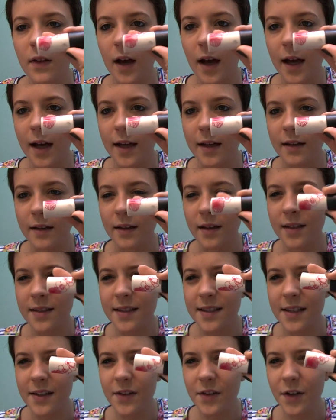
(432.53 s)
eye
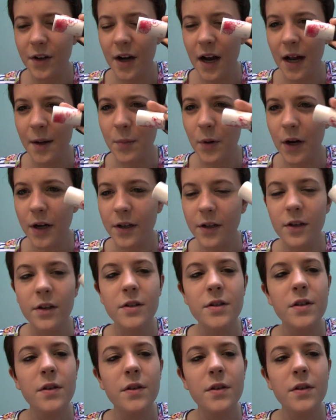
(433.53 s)
concealer eye brightener